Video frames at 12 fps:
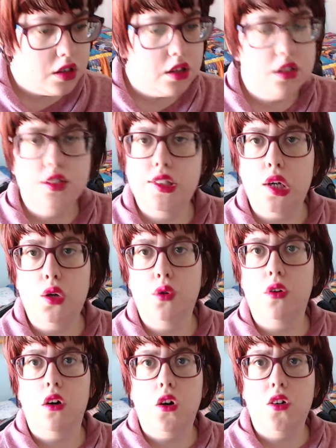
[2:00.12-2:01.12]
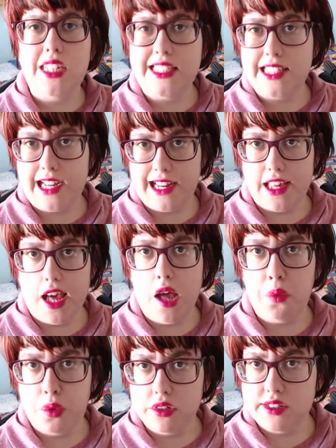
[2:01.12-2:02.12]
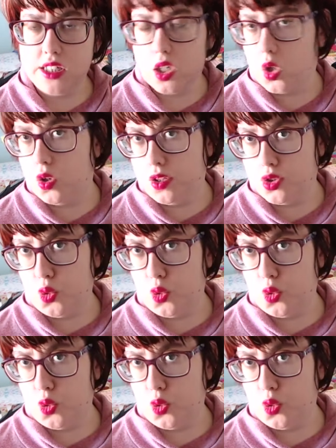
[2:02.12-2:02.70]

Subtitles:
So originally I wasn't going to